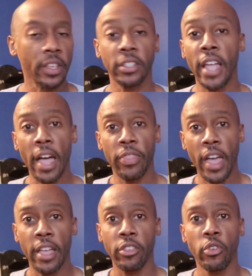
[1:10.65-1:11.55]
It's not
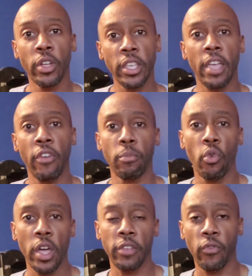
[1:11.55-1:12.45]
that you're gonna give him
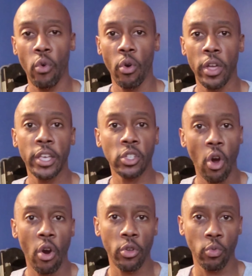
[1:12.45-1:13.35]
credit for his
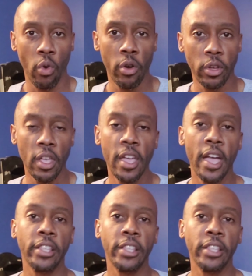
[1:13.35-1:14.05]
hard work